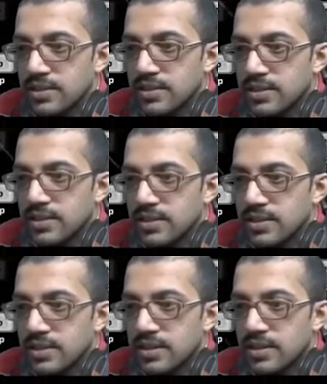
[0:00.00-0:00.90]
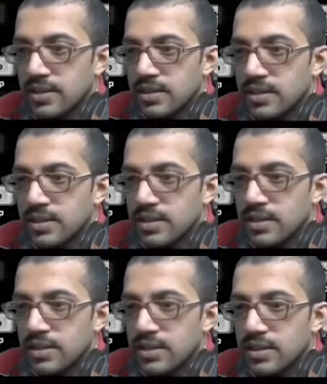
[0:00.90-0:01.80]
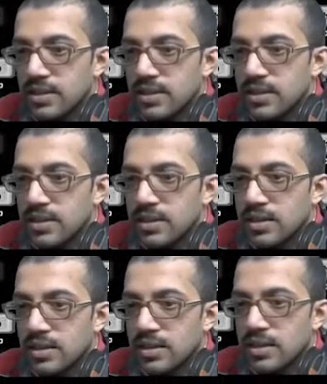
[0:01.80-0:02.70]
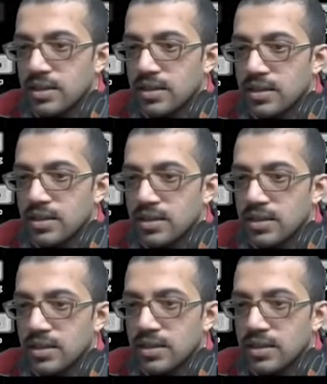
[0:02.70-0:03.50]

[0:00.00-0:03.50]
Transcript: Nothing is said.